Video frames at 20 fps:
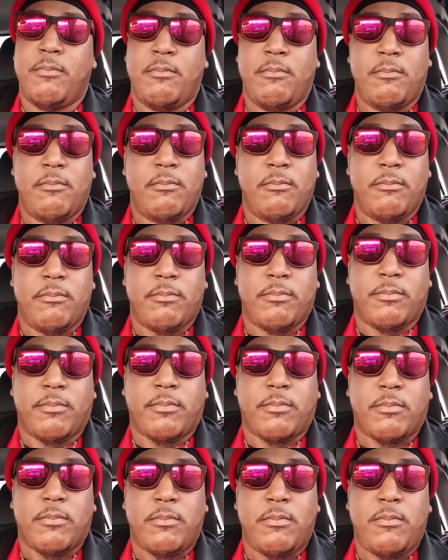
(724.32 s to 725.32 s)

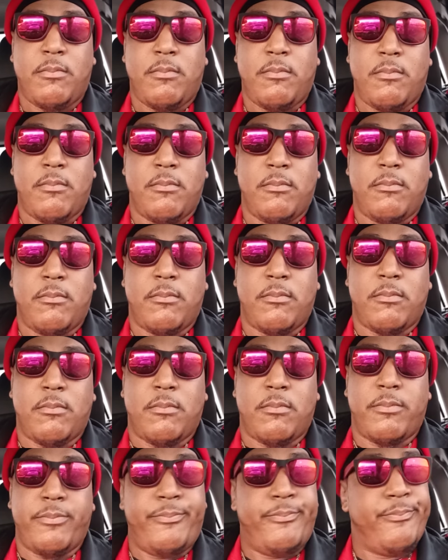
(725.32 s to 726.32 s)

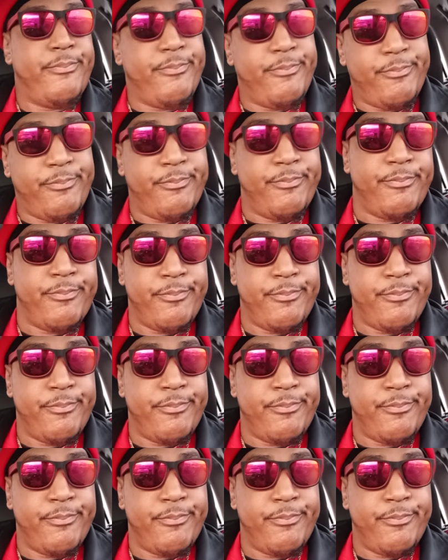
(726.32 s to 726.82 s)
(silence)